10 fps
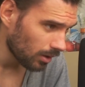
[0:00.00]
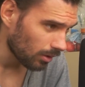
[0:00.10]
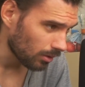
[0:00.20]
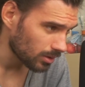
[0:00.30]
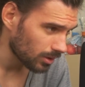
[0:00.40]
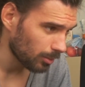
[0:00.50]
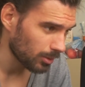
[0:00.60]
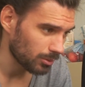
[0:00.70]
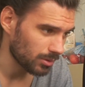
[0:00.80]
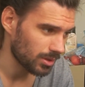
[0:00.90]
our stop loss
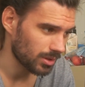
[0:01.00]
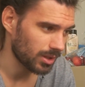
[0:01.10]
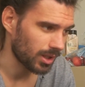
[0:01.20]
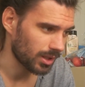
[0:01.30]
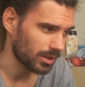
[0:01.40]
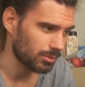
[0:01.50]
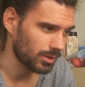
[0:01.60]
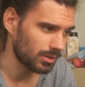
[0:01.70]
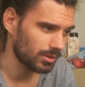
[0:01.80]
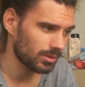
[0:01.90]
was just slightly
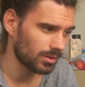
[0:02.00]
triggered.